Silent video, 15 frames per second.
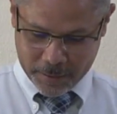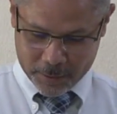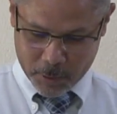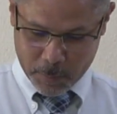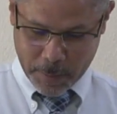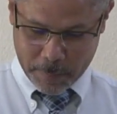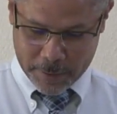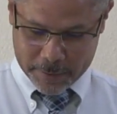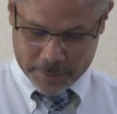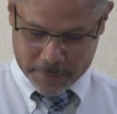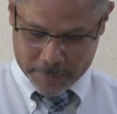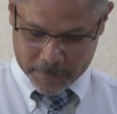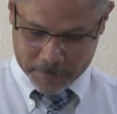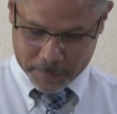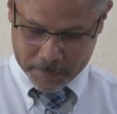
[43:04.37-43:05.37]
Do my best.
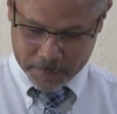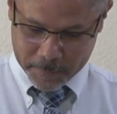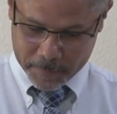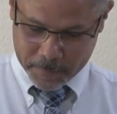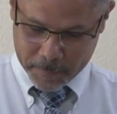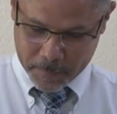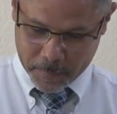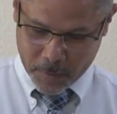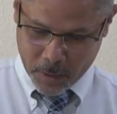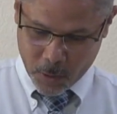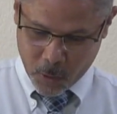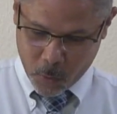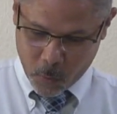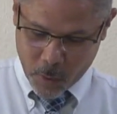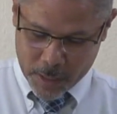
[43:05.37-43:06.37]

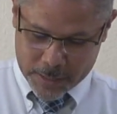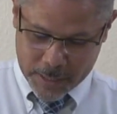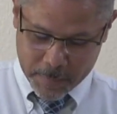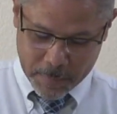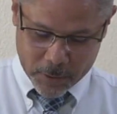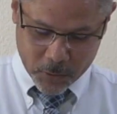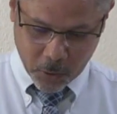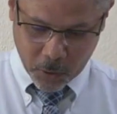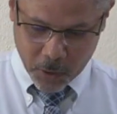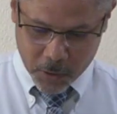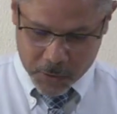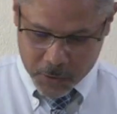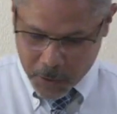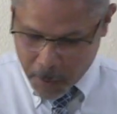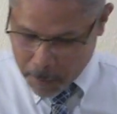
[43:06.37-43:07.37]
Wisdom is also